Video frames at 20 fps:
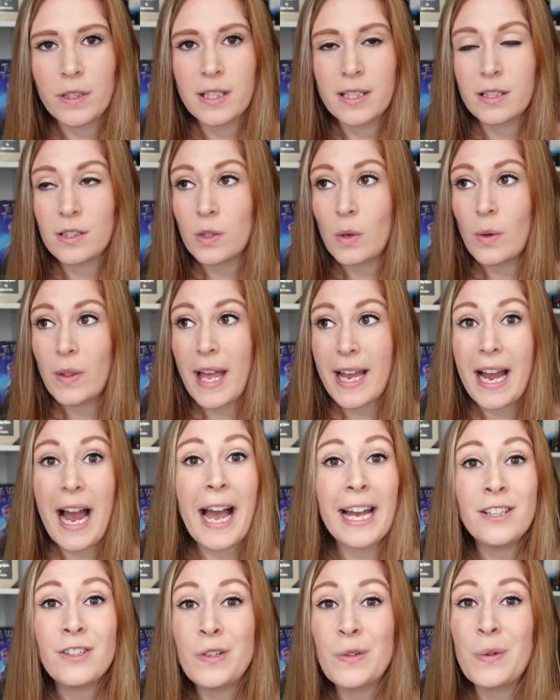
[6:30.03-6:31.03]
So like
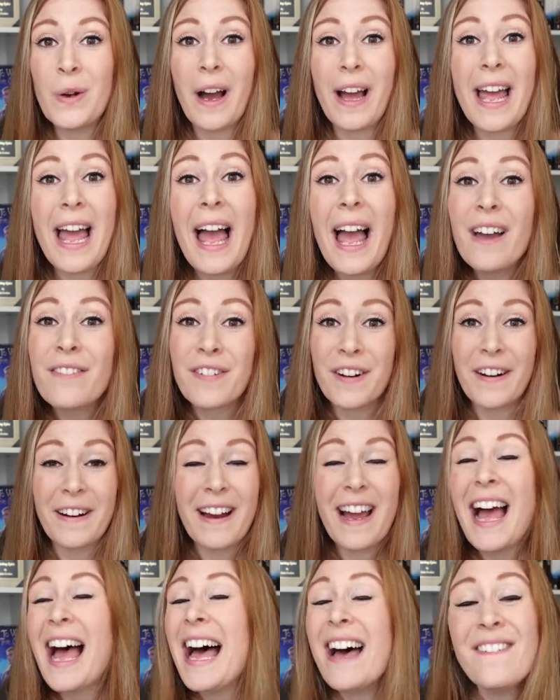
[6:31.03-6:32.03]
I do not ever,